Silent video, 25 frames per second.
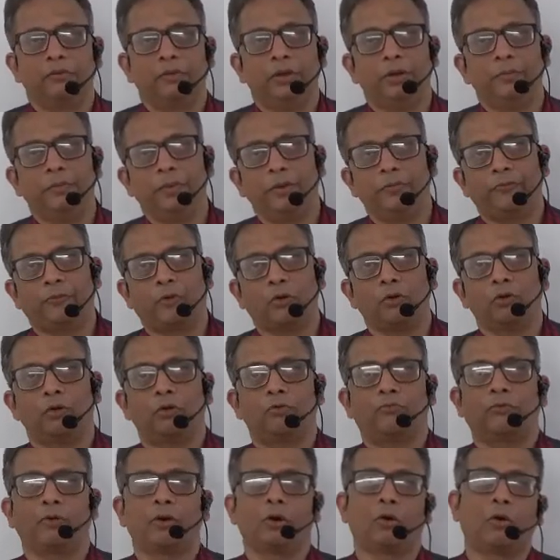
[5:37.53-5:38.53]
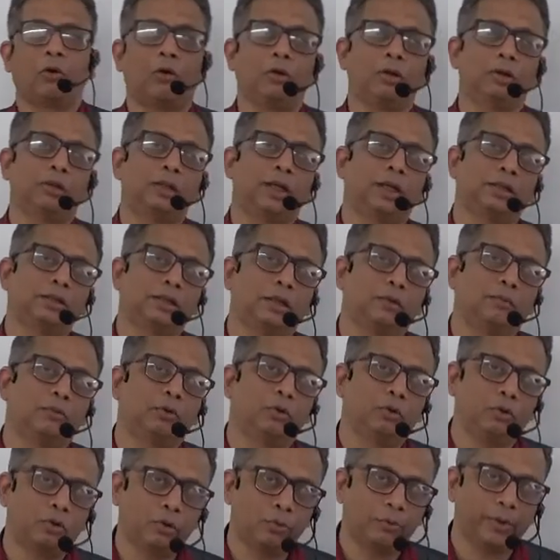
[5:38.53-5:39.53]
will be followed for all the other
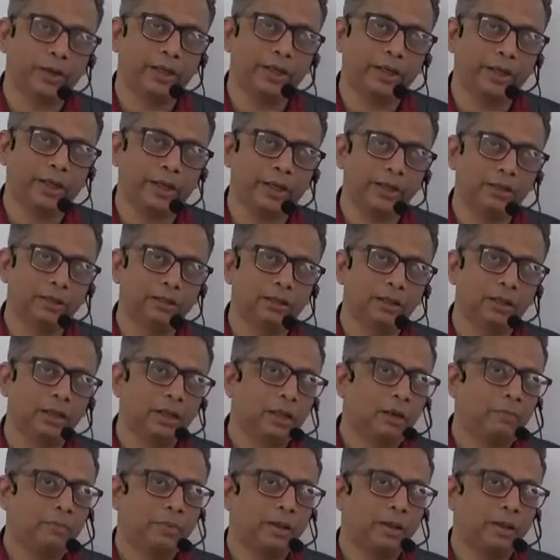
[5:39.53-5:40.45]
monochromatic rays,